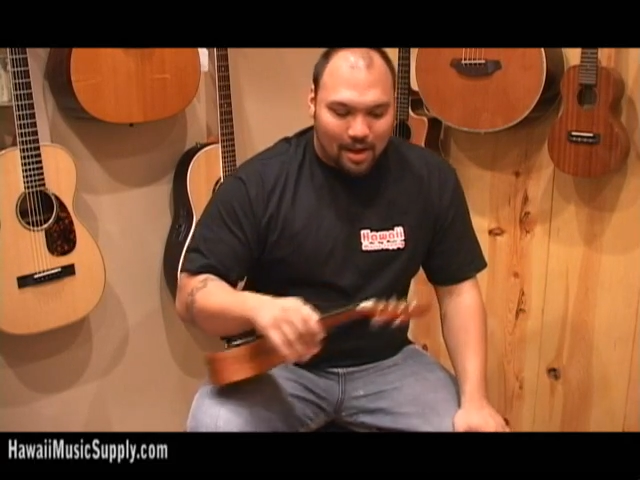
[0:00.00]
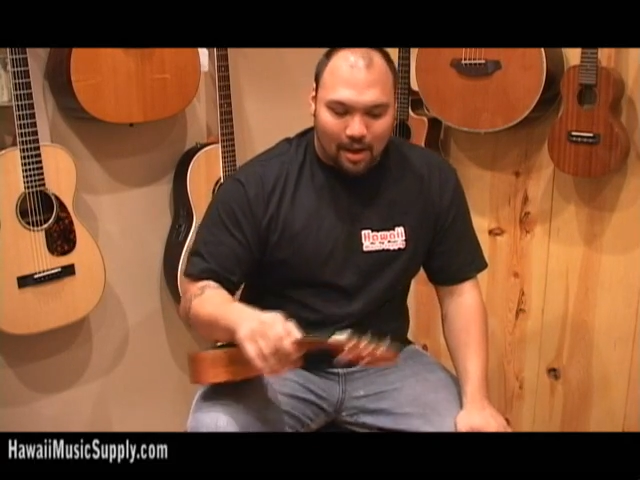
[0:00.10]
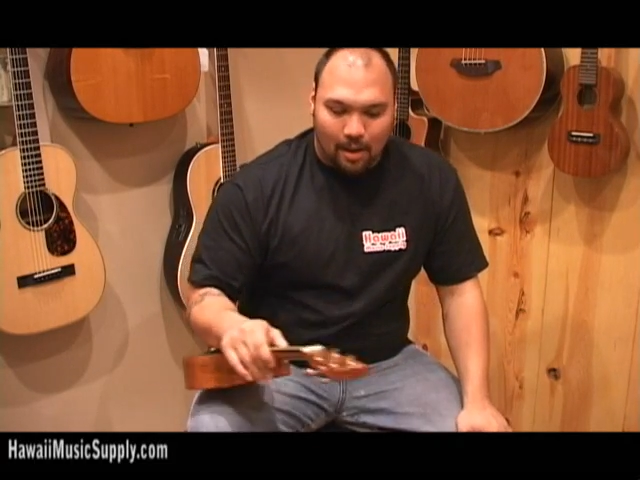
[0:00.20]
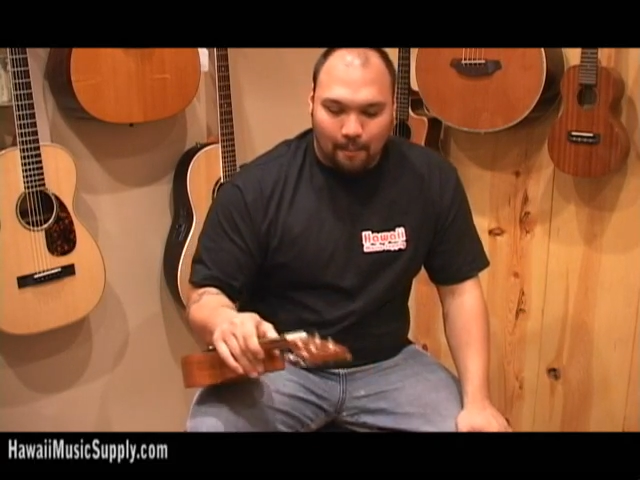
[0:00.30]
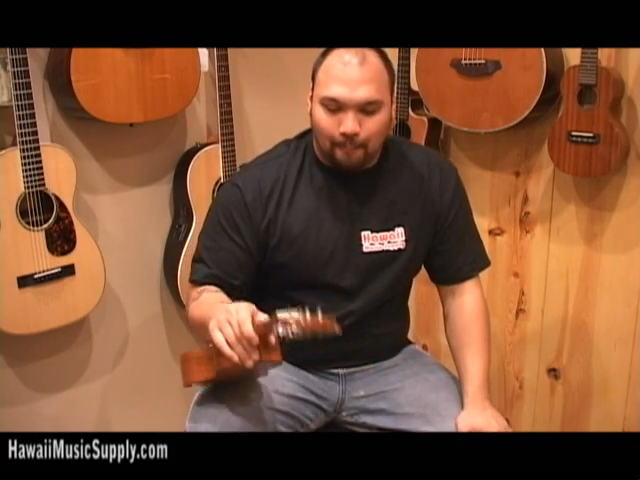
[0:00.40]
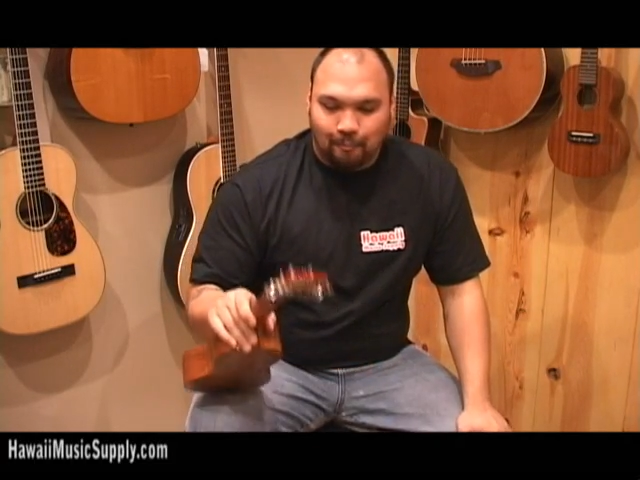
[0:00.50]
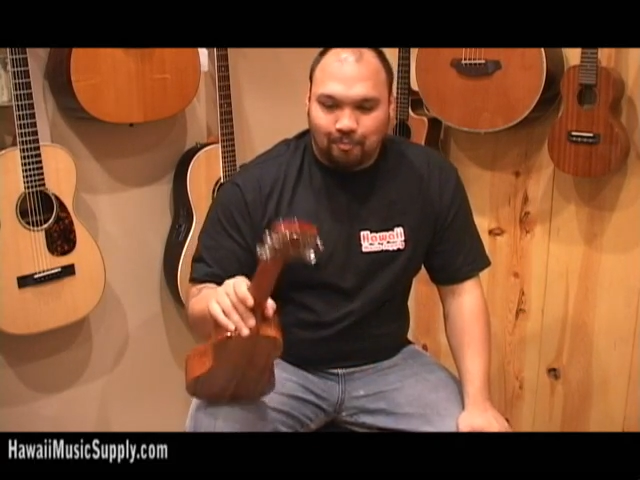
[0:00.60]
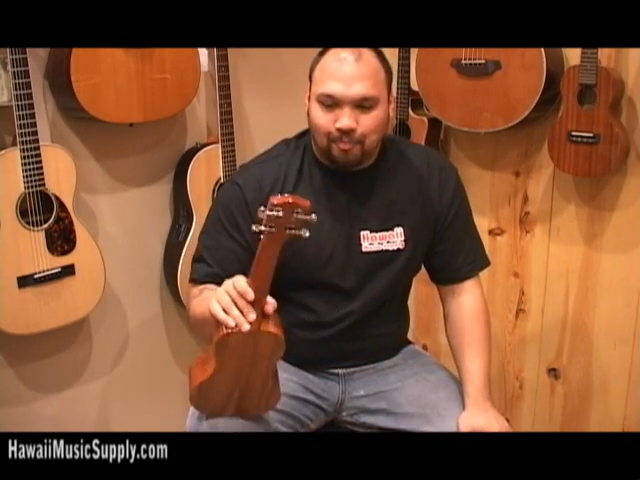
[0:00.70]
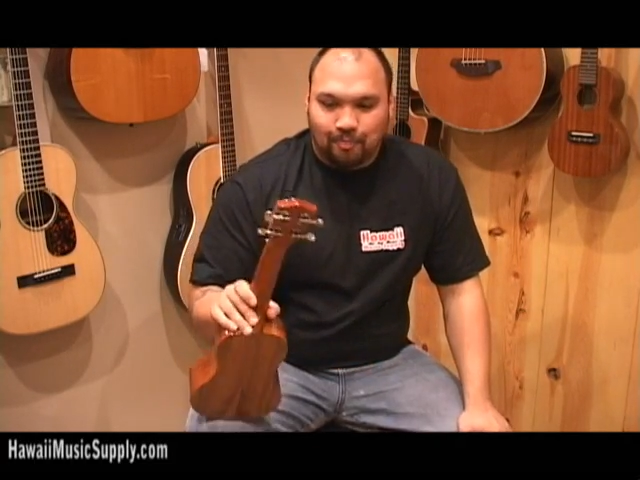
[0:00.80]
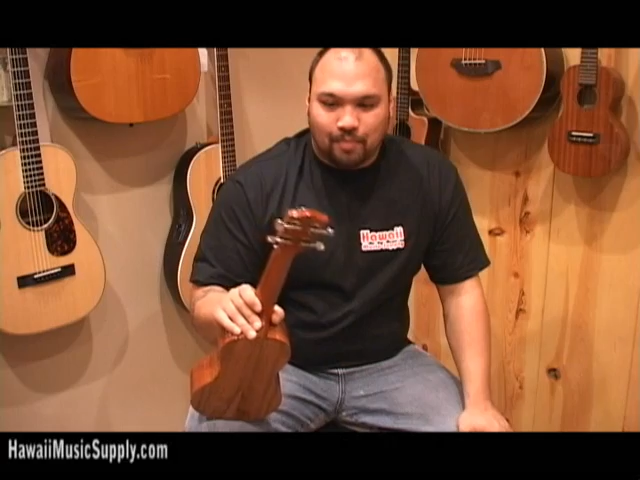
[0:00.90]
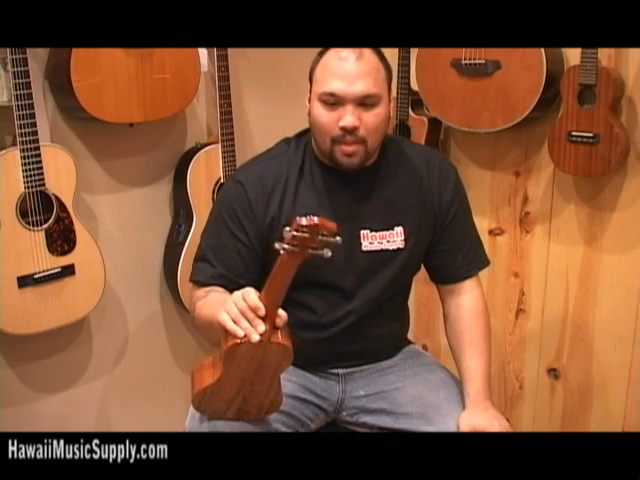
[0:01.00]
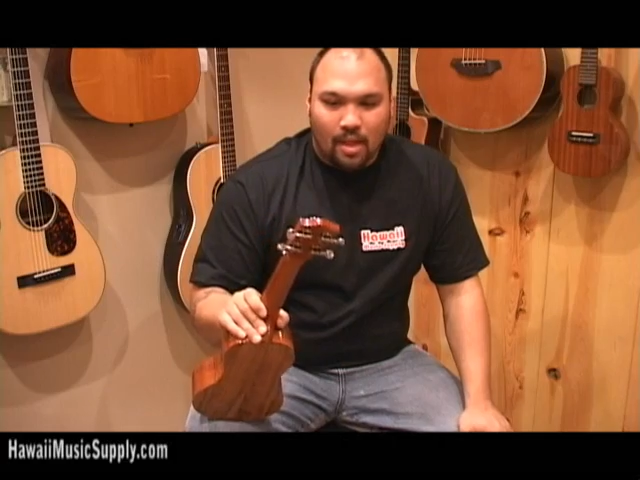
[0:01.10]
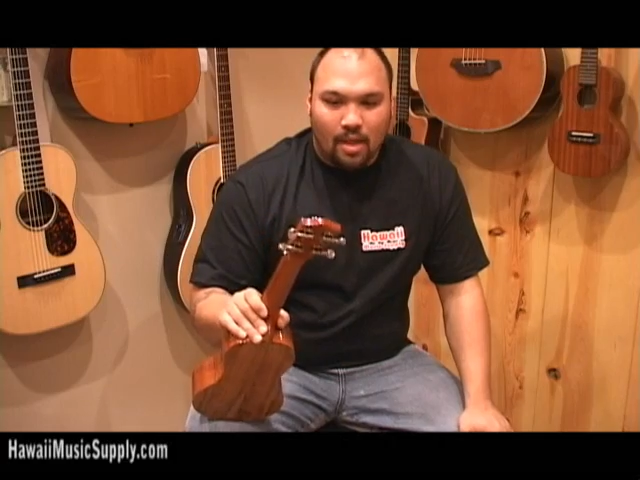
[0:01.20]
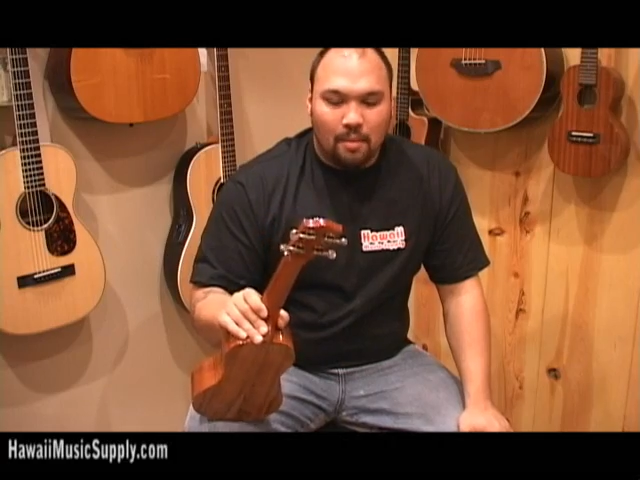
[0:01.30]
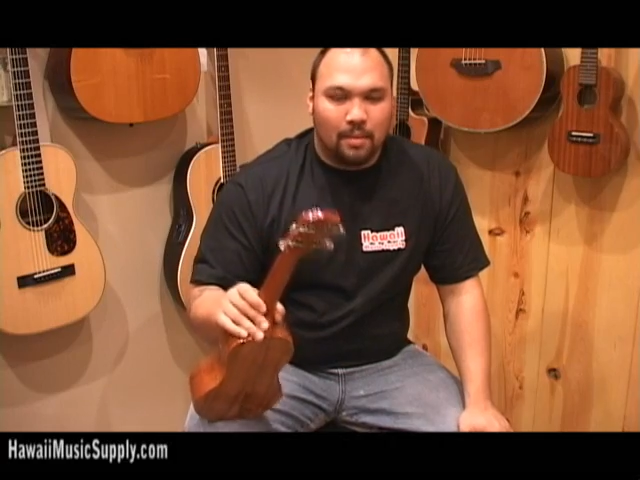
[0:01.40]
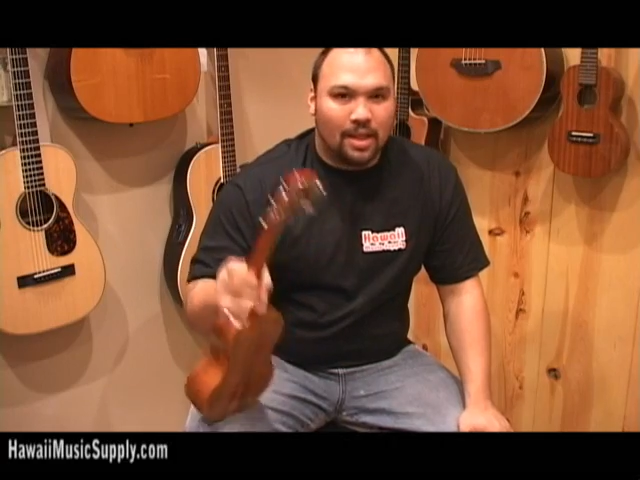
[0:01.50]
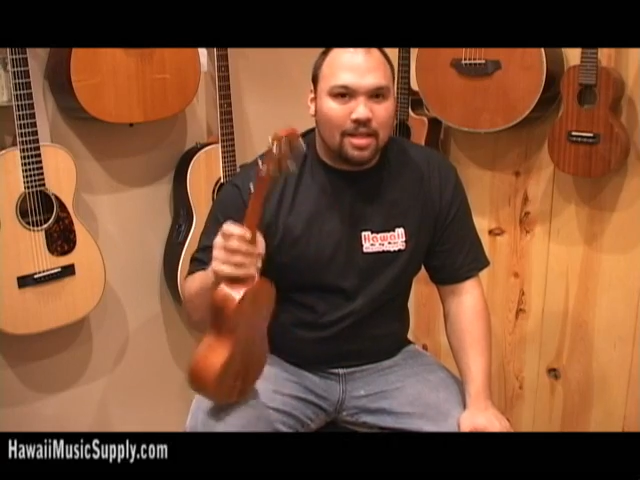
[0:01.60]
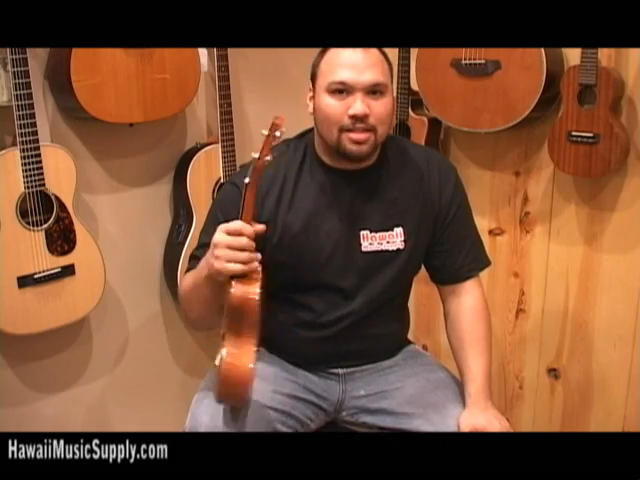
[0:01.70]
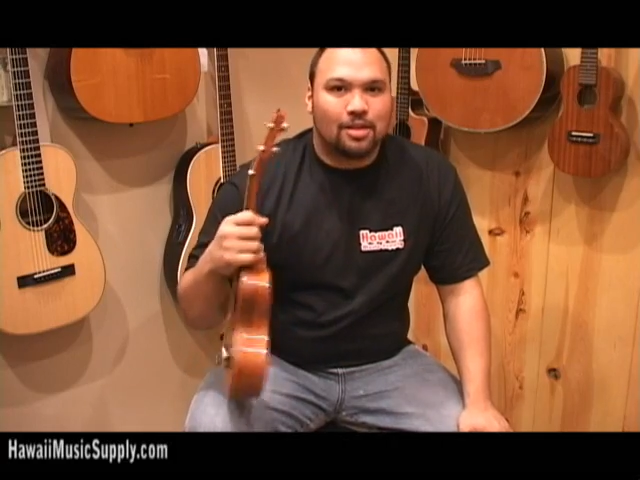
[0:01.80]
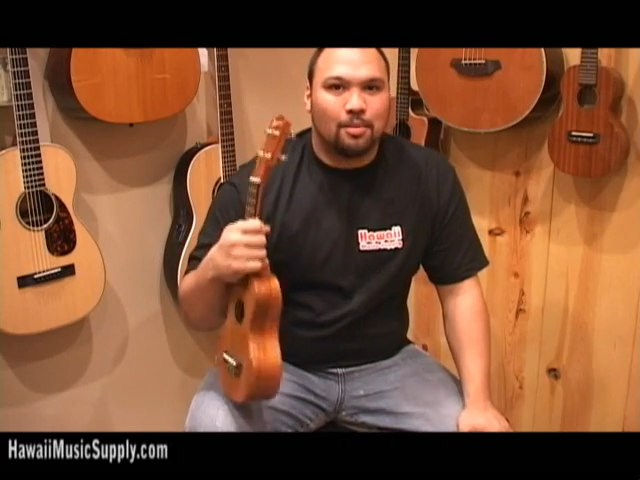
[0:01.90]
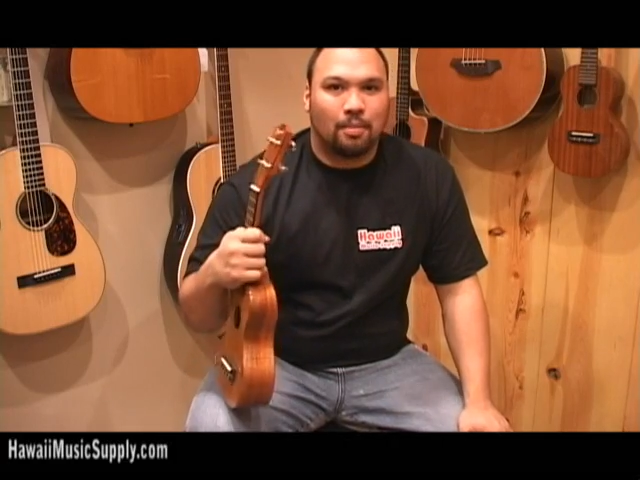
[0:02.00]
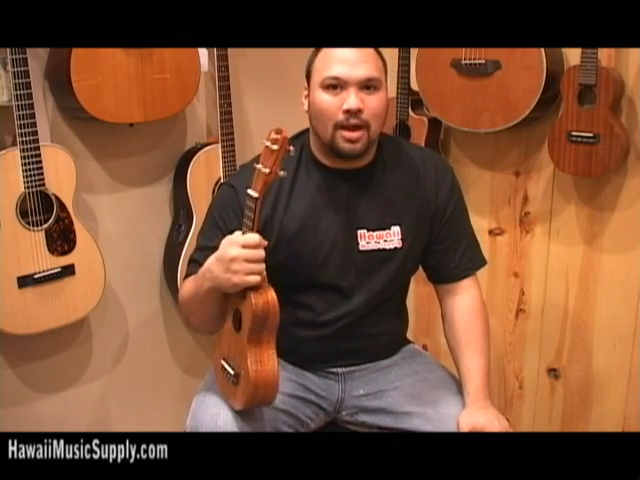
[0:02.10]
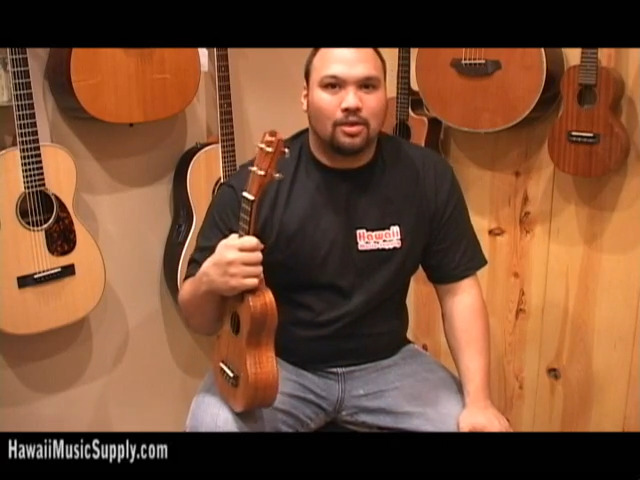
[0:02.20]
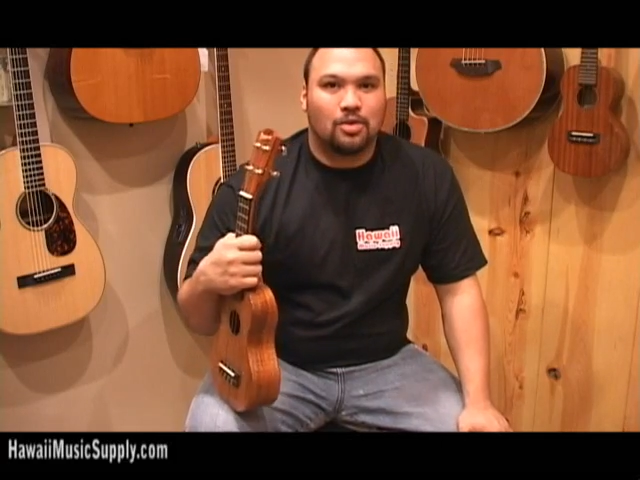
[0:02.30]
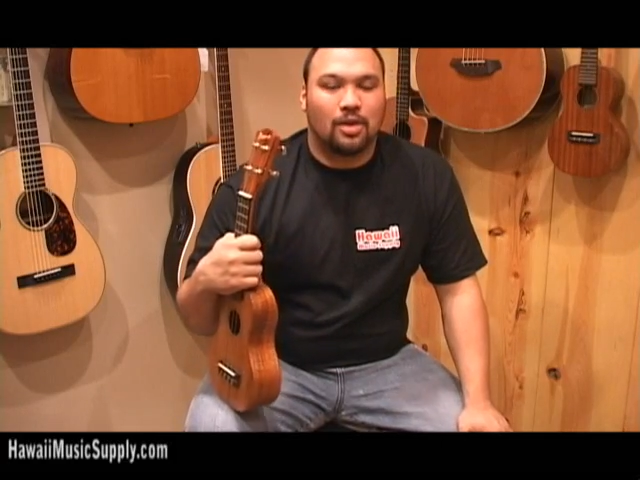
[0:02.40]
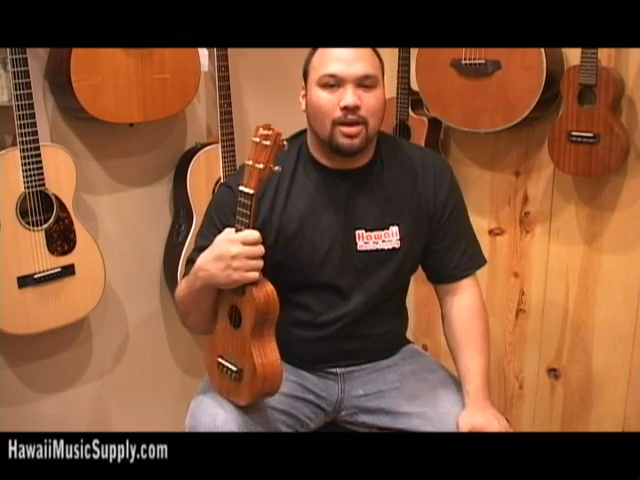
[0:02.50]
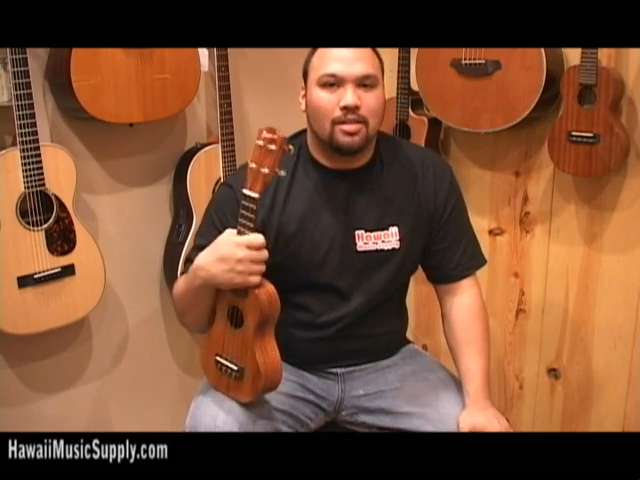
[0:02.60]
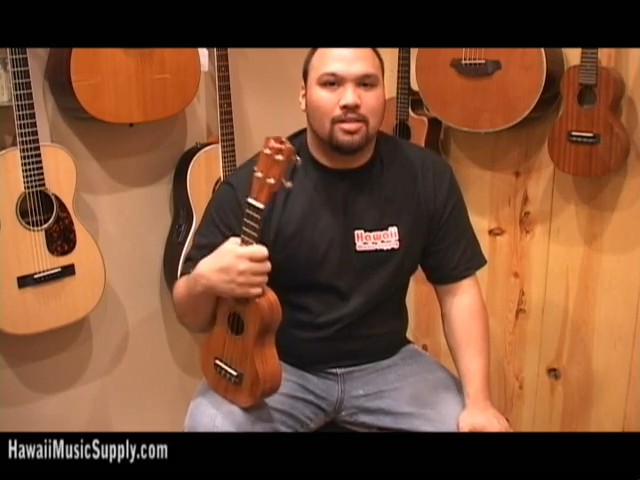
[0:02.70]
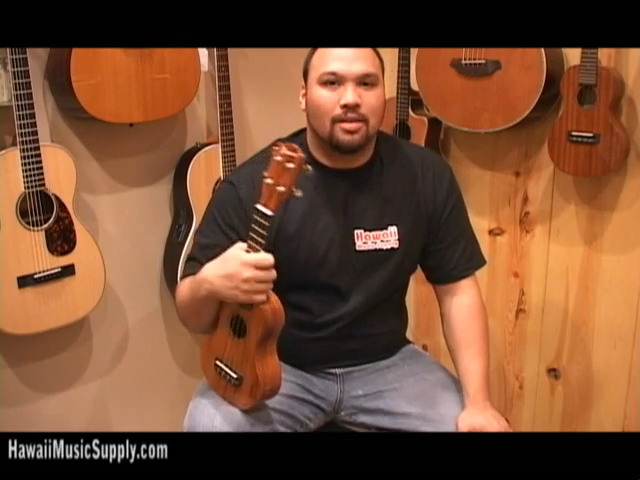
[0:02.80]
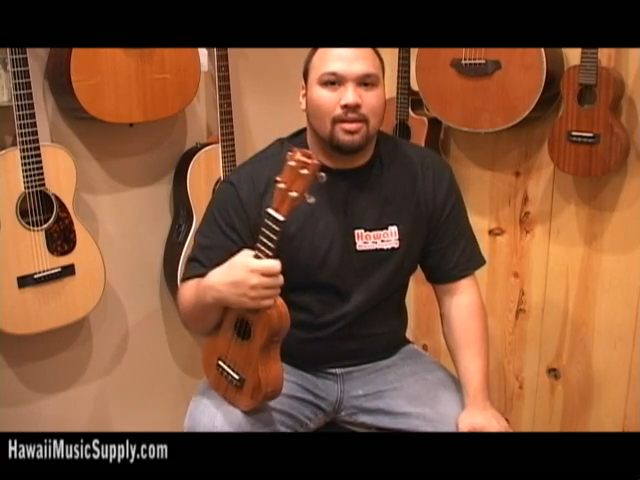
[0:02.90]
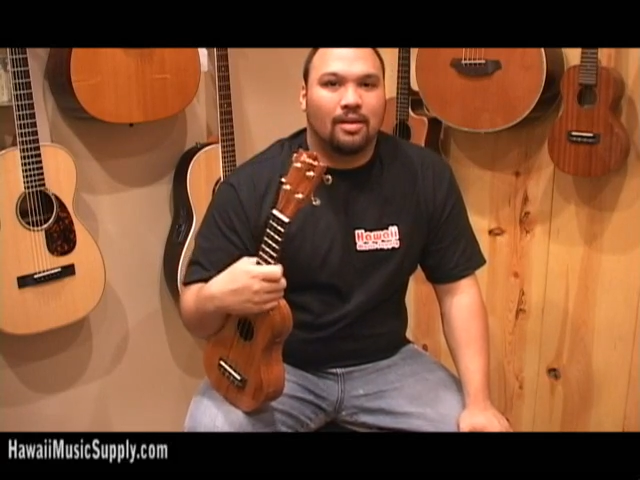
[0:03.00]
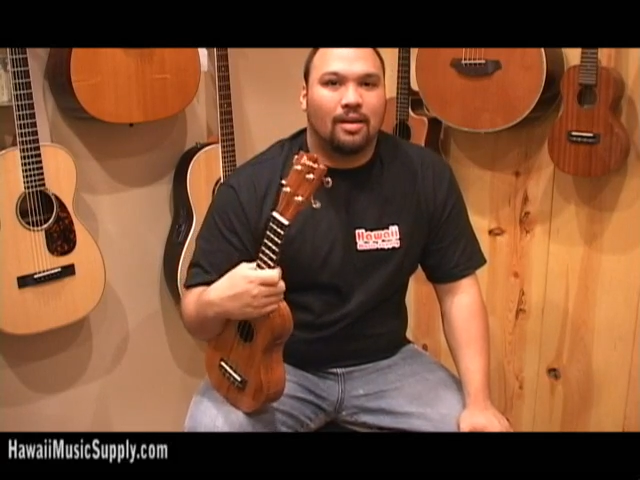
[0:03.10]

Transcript: But that's the soprano size.